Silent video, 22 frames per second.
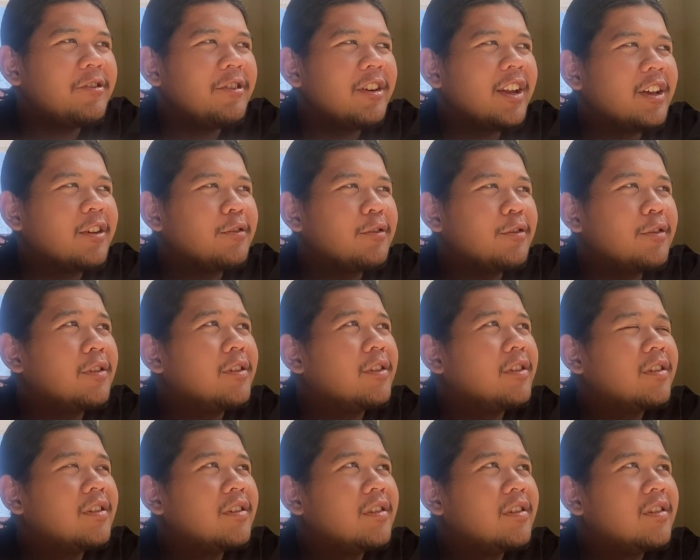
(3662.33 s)
really cool,
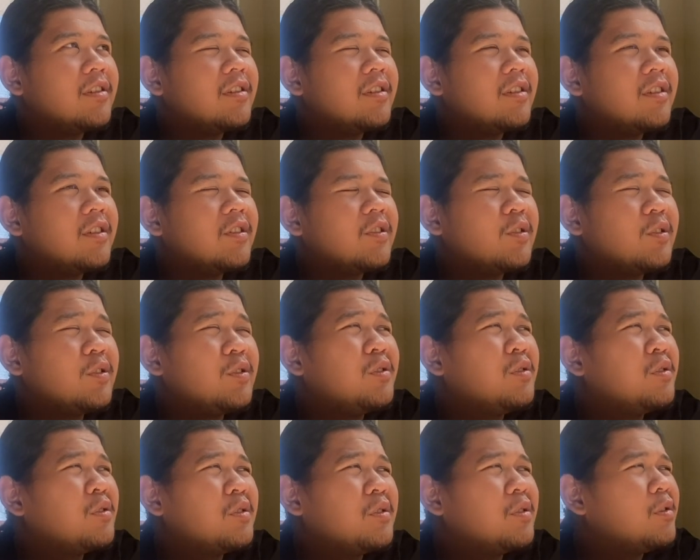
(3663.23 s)

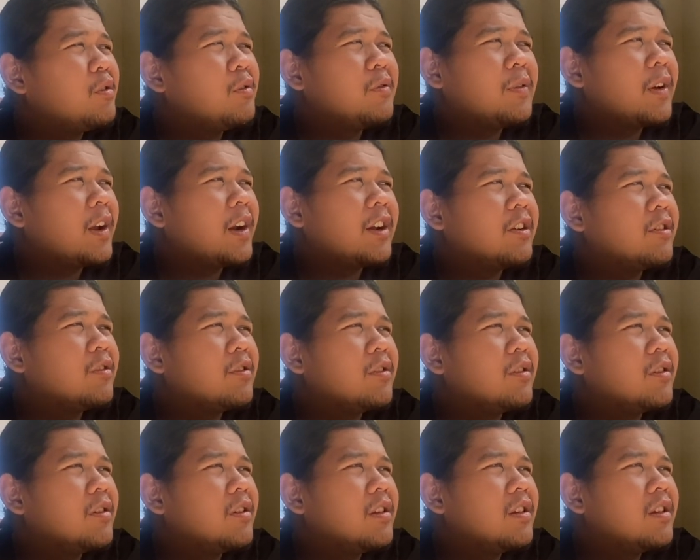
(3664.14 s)
very cool.